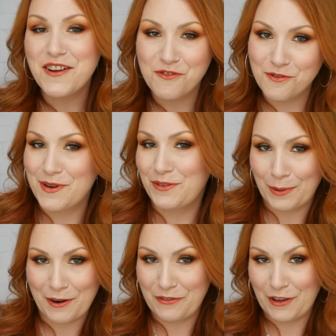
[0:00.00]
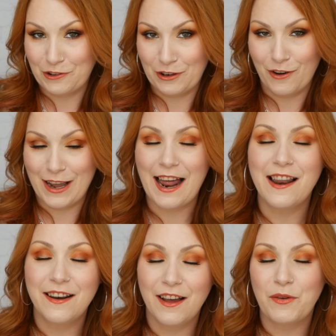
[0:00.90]
I always wear a facial oil.
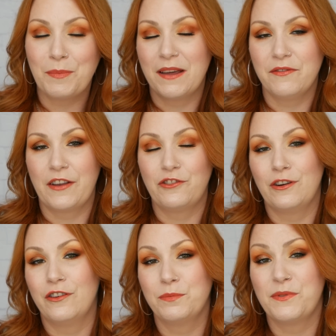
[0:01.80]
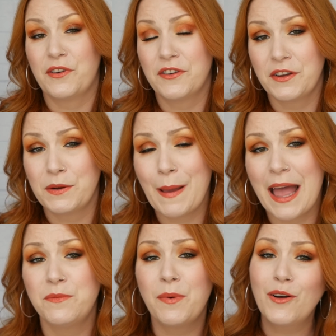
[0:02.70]
I love applying facial oils before I go to
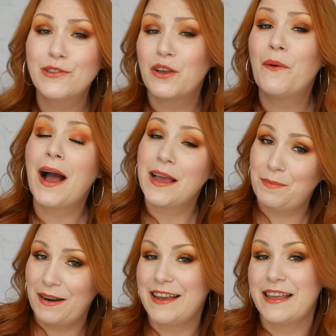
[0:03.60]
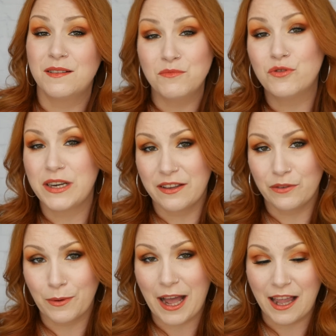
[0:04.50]
bed, but also I apply it in the morning
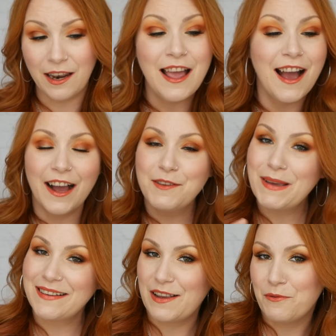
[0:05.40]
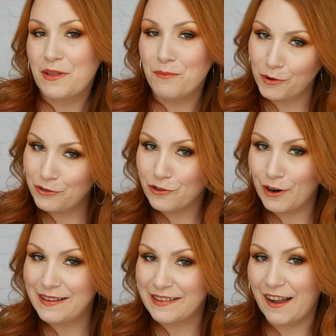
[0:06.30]
as well. I mix it with a
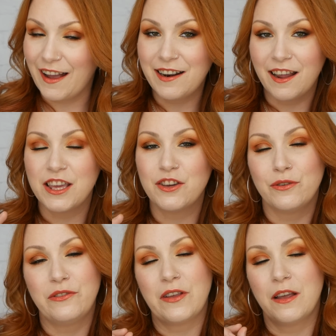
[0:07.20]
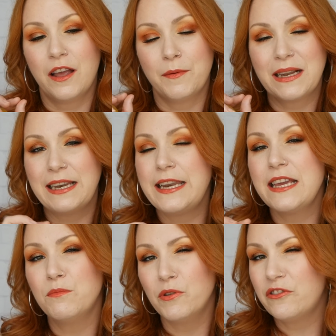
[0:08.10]
moisturizer and I use
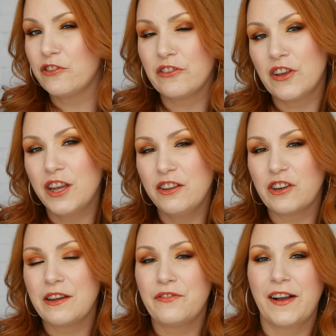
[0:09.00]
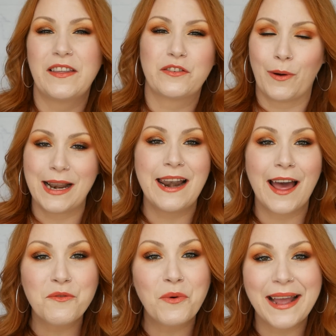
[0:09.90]
Clinique Moisture Surge, and I find that's quite
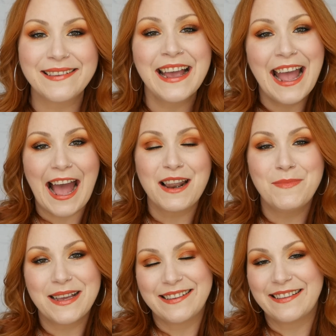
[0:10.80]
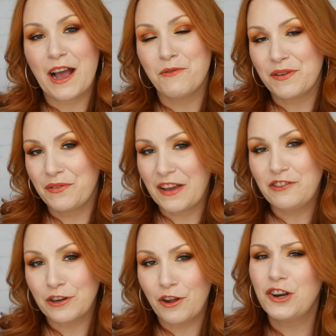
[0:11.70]
lightweight, and mixing that with a
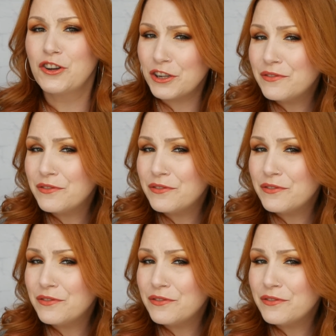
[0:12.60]
facial oil, a